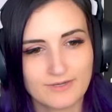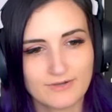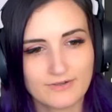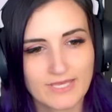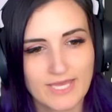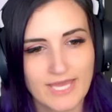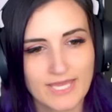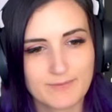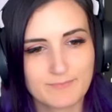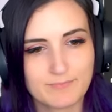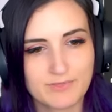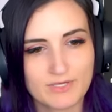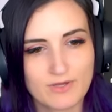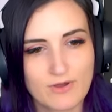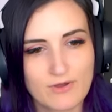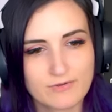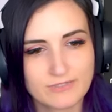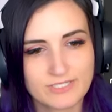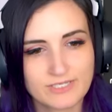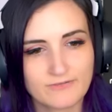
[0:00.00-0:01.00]
Okay,
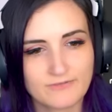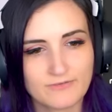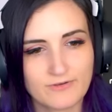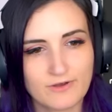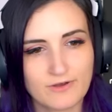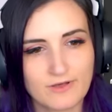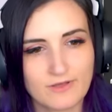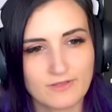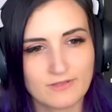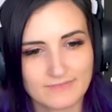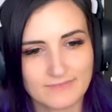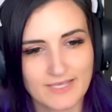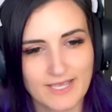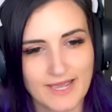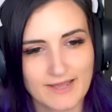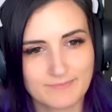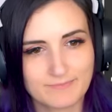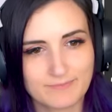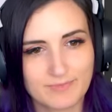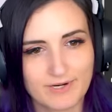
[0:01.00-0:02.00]
beautiful. Yeah,
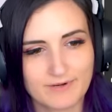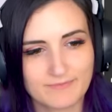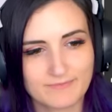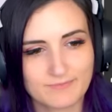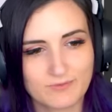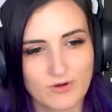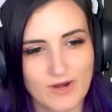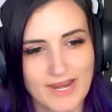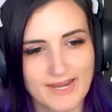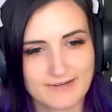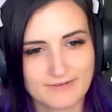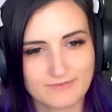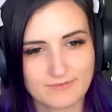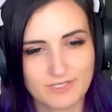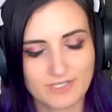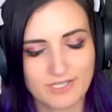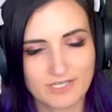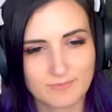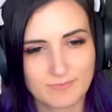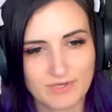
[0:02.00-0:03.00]
great. You look